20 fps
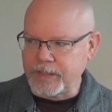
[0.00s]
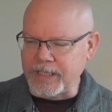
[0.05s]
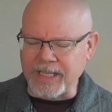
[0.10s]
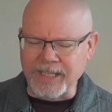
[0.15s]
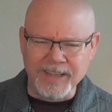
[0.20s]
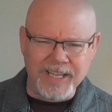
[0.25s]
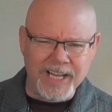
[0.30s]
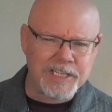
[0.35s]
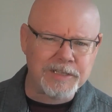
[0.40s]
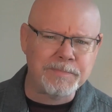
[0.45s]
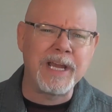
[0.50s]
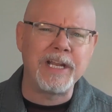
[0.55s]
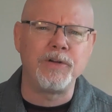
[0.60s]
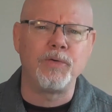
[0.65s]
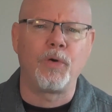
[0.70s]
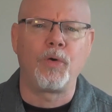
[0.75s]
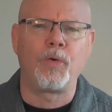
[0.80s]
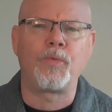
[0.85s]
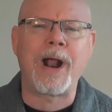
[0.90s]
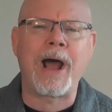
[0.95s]
less
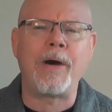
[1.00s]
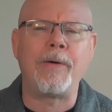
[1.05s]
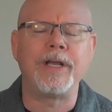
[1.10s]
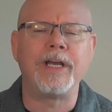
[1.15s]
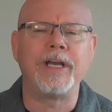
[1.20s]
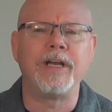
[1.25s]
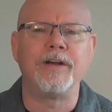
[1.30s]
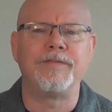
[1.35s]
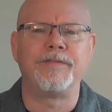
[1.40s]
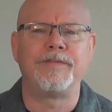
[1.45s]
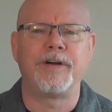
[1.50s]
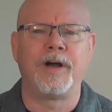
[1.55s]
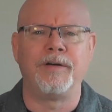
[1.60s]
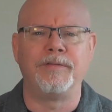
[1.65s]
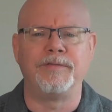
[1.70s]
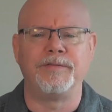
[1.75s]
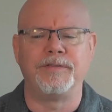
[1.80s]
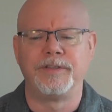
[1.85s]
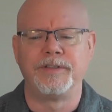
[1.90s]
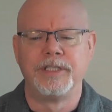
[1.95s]
manual routing
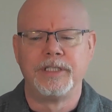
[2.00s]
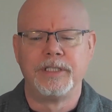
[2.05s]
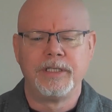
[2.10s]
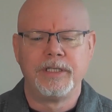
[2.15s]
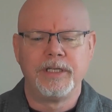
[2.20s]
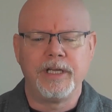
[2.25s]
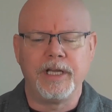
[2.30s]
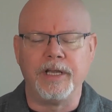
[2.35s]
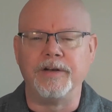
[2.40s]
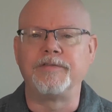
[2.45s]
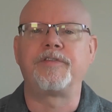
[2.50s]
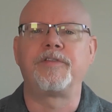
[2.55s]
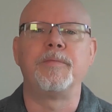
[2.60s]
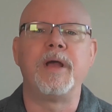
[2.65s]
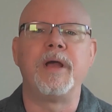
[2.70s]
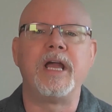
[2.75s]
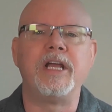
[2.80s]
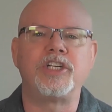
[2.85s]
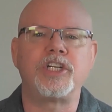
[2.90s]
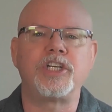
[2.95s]
of
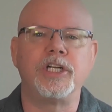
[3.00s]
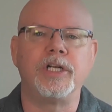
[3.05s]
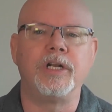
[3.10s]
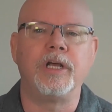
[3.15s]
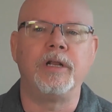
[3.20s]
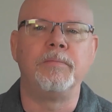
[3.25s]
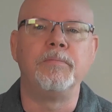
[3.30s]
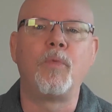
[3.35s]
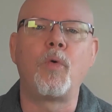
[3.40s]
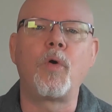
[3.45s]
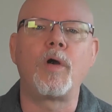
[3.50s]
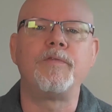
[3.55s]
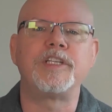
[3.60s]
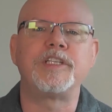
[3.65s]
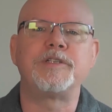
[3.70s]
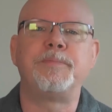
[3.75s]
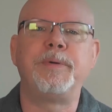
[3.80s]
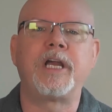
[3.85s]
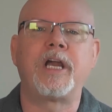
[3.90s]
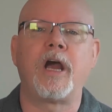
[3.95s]
information, and more of
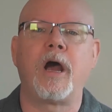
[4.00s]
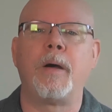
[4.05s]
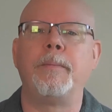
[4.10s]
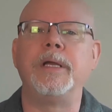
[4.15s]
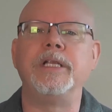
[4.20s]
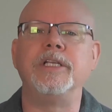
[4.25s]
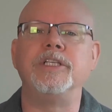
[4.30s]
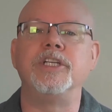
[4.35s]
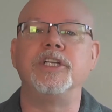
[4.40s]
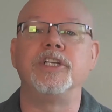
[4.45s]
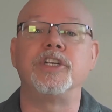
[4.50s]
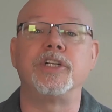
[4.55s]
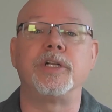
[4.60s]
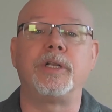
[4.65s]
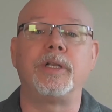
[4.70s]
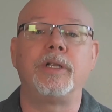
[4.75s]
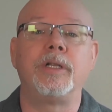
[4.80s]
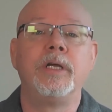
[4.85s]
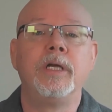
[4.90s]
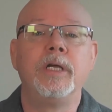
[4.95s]
it's becoming
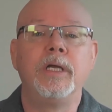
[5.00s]
digital.